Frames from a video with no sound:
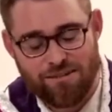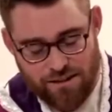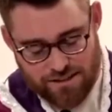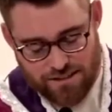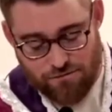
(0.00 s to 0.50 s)

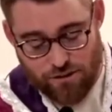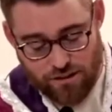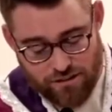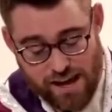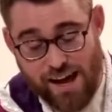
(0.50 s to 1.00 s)
I said,
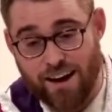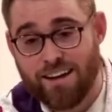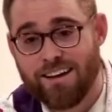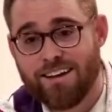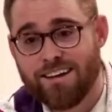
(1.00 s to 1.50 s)
Father Dat,
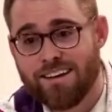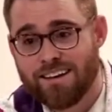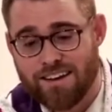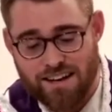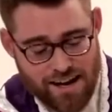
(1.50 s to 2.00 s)

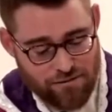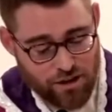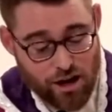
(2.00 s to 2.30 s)
can I have the